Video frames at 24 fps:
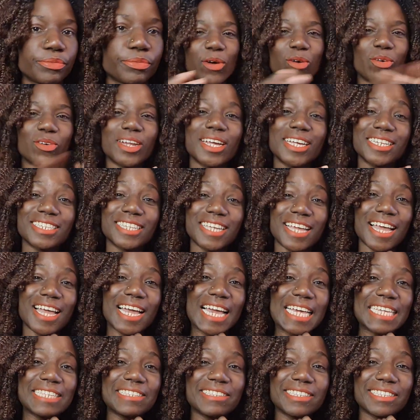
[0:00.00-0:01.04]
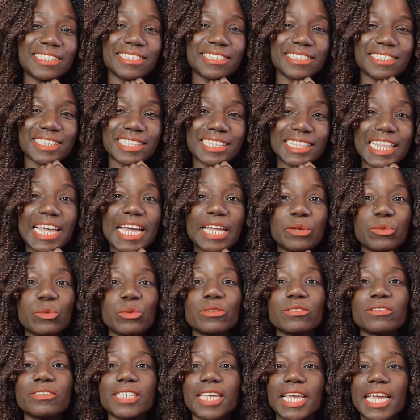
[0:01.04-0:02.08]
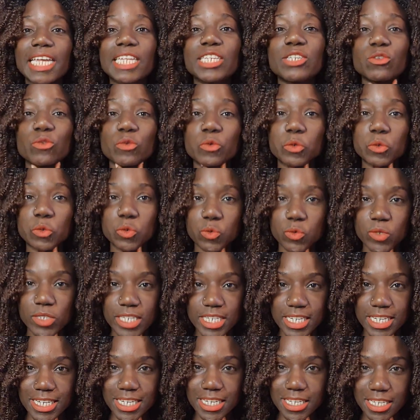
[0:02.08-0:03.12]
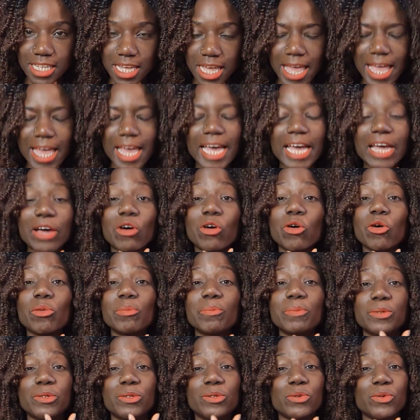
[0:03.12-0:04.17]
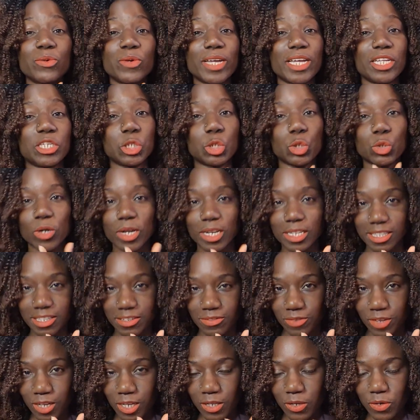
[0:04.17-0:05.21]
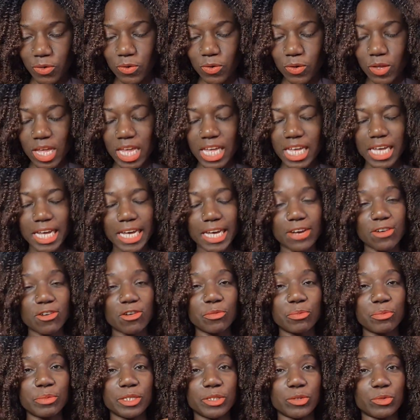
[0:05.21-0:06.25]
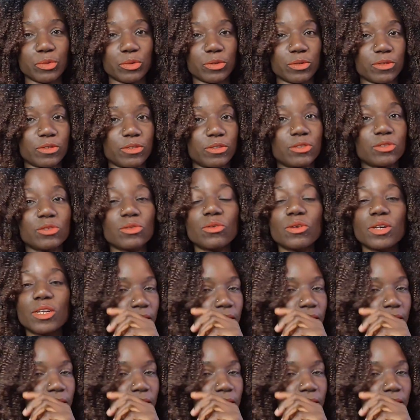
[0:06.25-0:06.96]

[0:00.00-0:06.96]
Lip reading: Alright guys, that was it for today. I hope you enjoyed the video. I hope it was